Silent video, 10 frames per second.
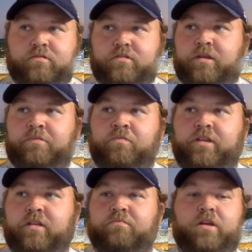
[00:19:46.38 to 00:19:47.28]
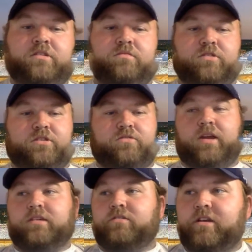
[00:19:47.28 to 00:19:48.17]
something we didn't mention with
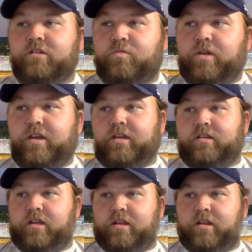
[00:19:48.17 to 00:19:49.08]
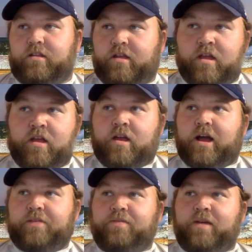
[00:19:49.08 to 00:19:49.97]
strengths last week, and
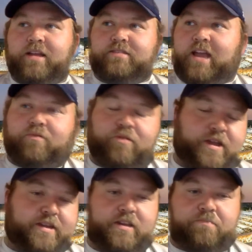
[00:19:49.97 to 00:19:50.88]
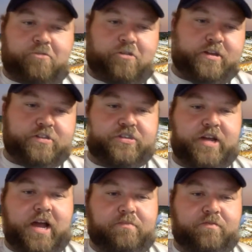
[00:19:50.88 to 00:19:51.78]
I thought Tyree did a pretty good
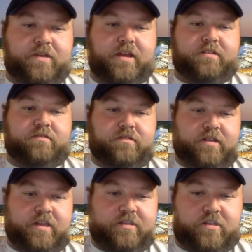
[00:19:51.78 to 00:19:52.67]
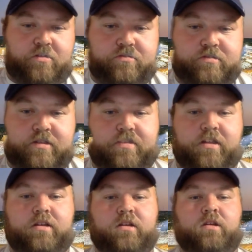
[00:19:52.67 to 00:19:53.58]
job of getting used
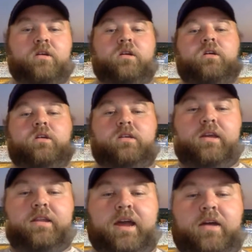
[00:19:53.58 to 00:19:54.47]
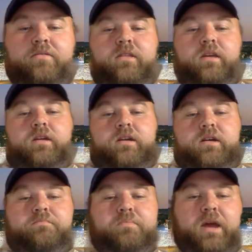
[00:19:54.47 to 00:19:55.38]
getting out in
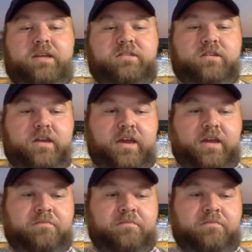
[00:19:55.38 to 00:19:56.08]
the passing game.